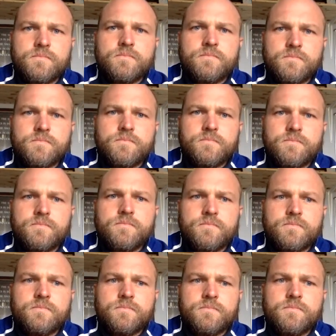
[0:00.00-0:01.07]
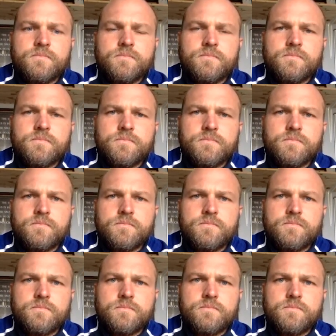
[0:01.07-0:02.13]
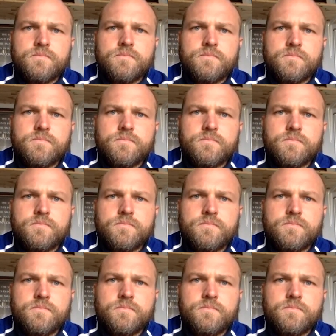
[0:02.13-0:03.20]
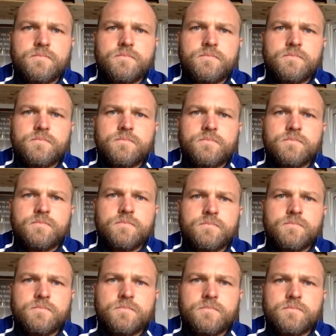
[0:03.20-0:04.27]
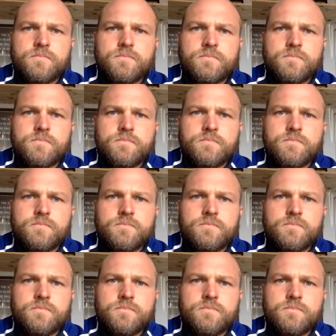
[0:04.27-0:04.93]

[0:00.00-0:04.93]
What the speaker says: (not speaking)